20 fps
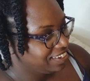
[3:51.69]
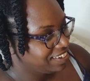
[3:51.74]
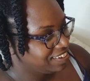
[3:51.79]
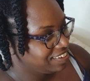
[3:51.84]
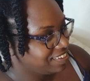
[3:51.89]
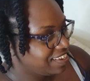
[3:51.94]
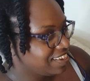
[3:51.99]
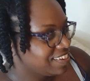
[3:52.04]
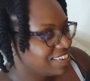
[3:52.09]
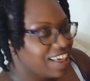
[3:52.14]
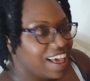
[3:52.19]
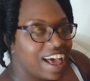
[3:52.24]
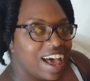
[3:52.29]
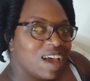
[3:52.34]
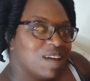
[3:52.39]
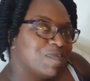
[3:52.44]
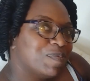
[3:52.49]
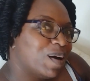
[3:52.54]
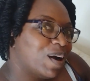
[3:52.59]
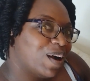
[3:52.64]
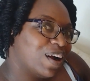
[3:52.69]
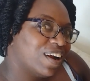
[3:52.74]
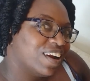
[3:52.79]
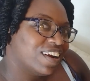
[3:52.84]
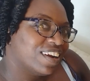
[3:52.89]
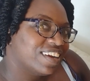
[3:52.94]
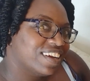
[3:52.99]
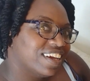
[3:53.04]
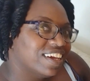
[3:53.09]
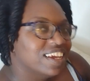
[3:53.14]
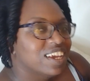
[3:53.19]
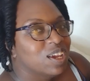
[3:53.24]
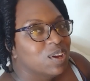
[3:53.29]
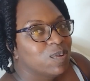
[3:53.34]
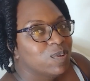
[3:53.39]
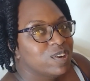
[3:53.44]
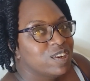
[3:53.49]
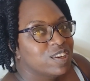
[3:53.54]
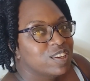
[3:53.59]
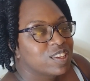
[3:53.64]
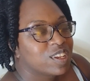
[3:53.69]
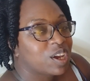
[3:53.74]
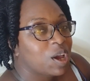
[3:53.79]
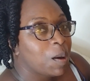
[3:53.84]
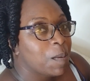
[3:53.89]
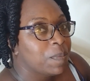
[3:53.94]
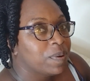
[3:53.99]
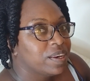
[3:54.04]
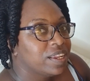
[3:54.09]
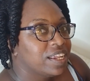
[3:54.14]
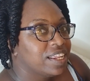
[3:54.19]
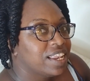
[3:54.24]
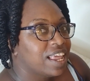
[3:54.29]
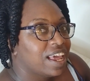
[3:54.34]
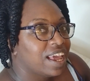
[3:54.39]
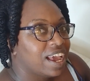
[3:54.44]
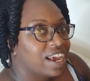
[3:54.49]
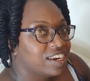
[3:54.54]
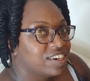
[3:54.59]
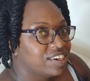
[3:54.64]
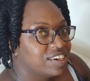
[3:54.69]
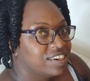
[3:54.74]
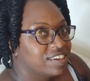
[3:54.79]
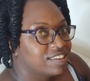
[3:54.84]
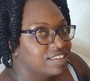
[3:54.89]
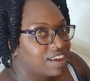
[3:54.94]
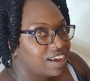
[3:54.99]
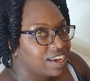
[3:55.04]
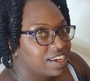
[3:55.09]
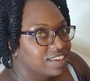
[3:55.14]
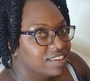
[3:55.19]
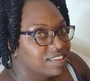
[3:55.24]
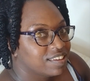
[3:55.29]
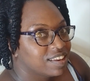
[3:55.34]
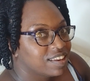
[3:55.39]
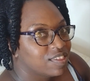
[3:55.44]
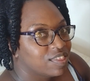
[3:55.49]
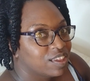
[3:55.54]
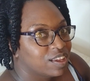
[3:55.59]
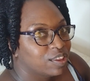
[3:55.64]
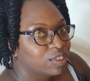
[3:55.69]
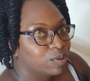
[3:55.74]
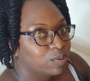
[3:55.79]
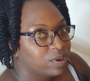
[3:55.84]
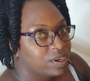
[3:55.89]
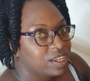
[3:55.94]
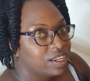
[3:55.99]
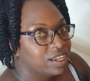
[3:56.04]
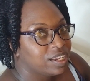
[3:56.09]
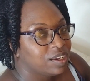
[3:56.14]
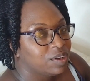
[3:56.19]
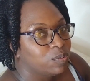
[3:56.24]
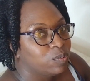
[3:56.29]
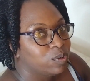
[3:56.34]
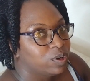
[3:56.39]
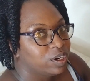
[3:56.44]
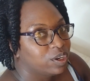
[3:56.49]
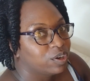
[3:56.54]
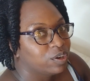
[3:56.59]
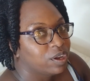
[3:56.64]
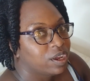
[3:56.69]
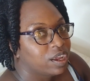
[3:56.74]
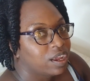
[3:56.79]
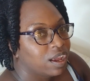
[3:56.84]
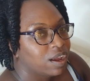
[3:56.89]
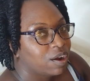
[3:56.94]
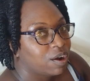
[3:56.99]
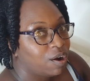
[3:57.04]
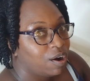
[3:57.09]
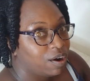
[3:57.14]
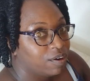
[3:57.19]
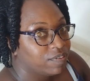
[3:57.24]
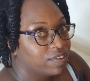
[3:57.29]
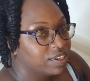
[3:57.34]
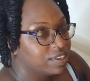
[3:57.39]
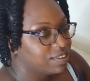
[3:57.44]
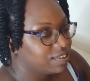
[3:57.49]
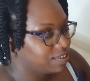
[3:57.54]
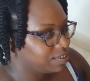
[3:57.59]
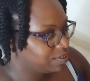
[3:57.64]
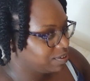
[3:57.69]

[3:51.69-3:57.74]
It says HiPark, which is the company that actually designs the 3D wood carvings.